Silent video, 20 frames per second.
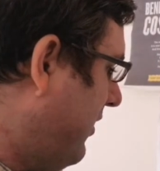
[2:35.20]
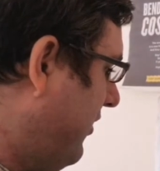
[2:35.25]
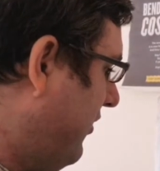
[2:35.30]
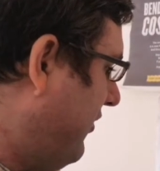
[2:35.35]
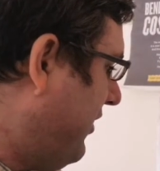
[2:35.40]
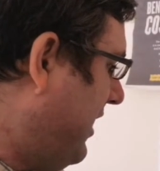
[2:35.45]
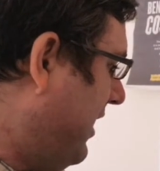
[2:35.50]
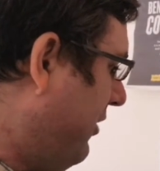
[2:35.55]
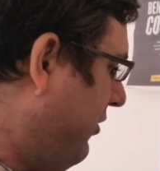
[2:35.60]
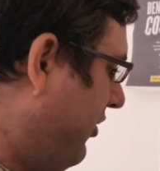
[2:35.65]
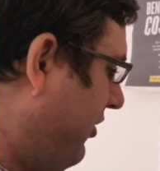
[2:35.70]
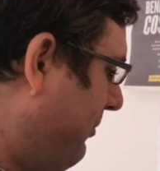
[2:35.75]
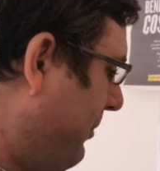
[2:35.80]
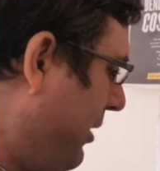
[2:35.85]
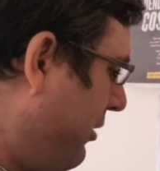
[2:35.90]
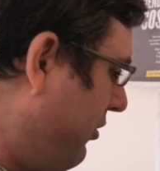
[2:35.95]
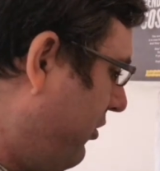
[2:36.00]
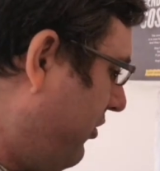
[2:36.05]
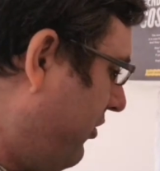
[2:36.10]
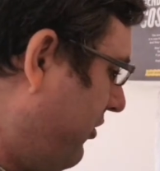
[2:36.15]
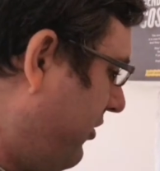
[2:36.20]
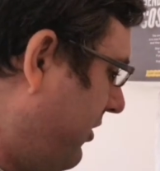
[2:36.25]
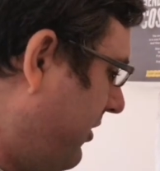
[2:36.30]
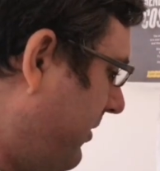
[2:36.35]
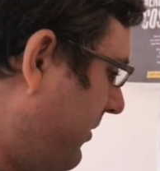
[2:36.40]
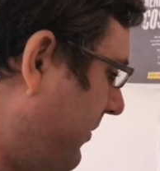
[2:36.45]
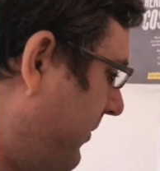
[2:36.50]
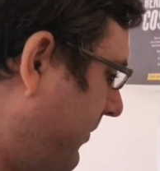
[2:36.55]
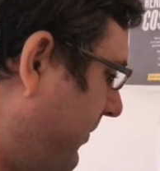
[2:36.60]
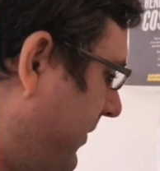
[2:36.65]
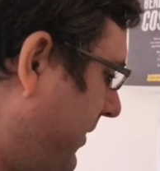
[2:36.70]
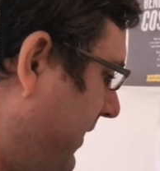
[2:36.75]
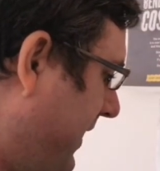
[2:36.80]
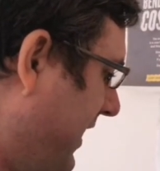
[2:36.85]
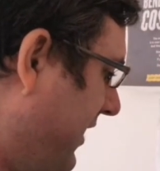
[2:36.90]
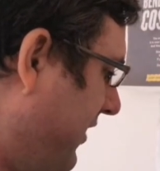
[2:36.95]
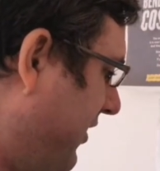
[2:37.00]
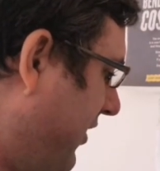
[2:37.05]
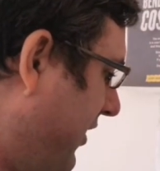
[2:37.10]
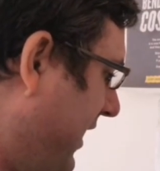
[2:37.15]
Sarah smokes.
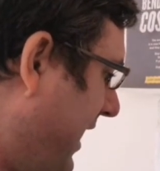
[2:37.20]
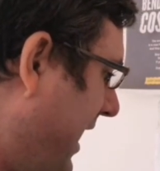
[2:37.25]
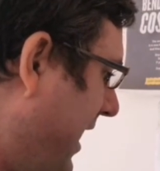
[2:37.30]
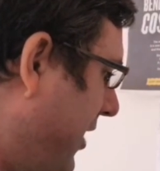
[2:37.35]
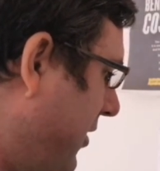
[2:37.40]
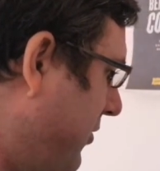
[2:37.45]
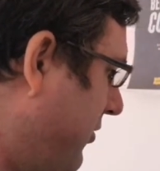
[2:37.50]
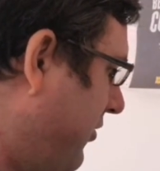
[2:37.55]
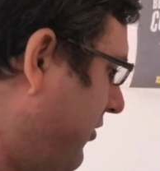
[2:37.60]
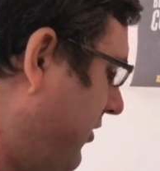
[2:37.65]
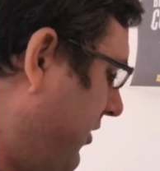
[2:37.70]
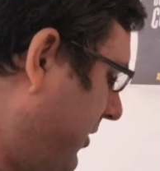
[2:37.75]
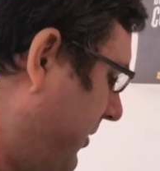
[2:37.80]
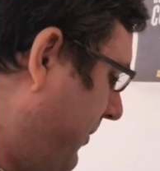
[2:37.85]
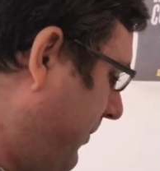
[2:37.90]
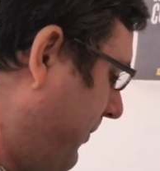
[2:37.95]
These are nouns.